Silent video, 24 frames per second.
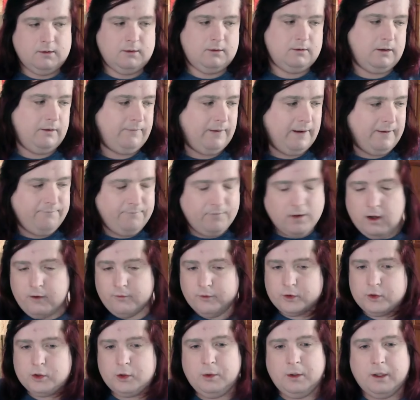So without
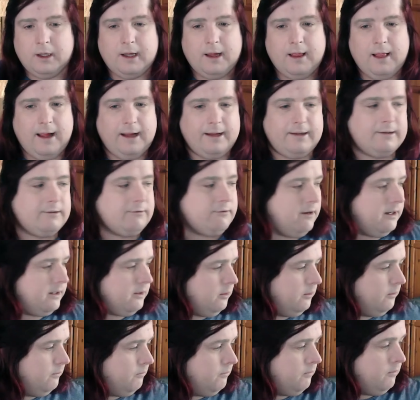further ado, let's
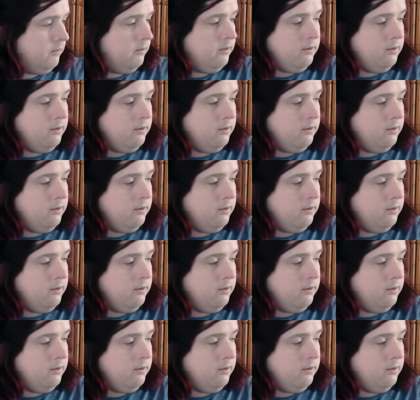crack on.